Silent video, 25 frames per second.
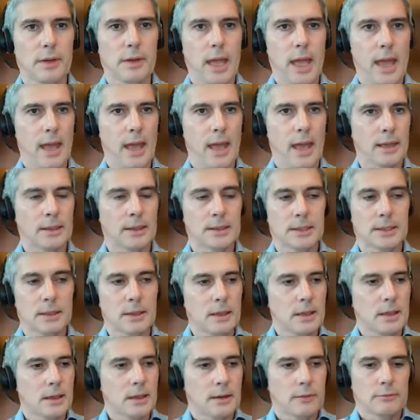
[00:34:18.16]
and
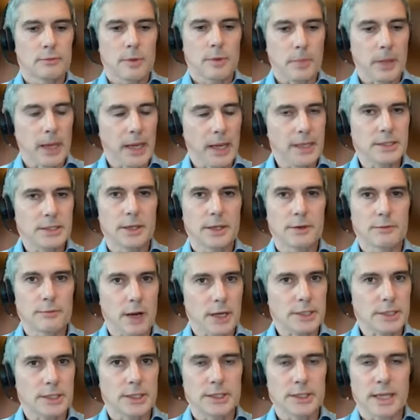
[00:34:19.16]
replacing
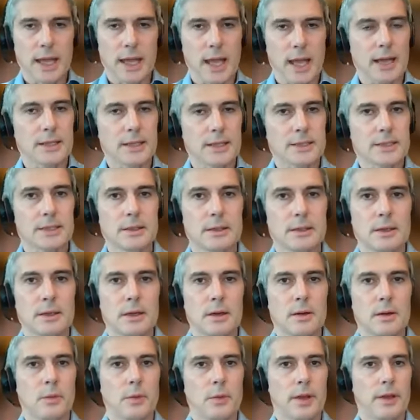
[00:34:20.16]
Russian gas
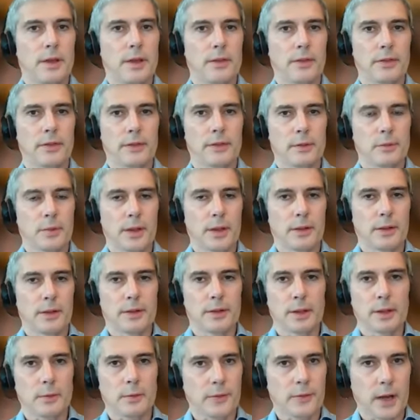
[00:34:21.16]
with with
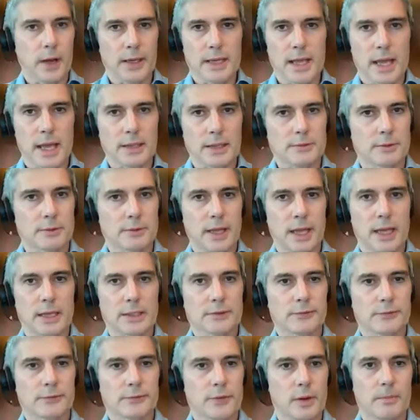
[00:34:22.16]
liquefied natural
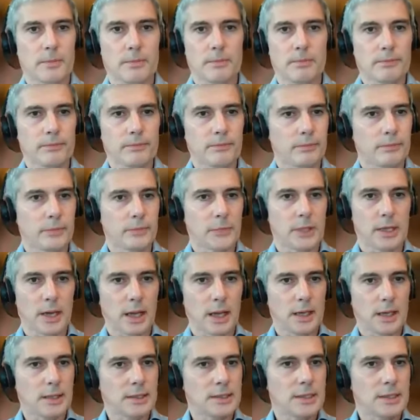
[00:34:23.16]
gas from the
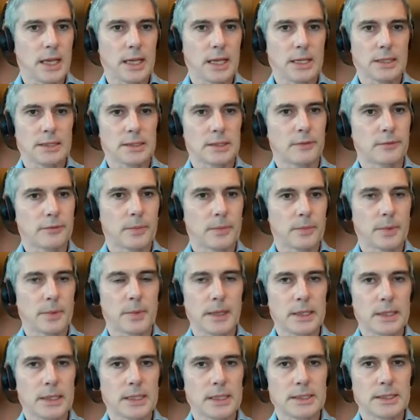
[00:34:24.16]
United States and from the
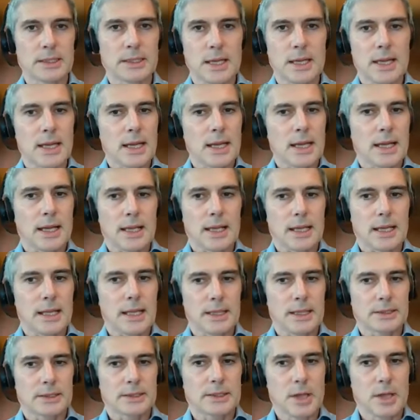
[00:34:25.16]
Middle East,
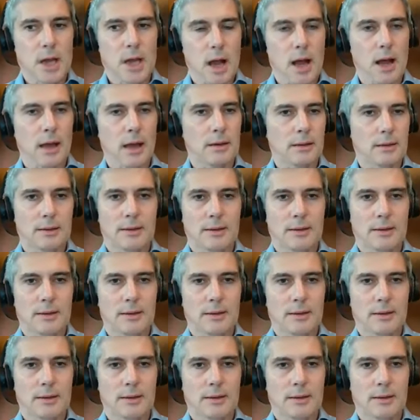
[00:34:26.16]
it's not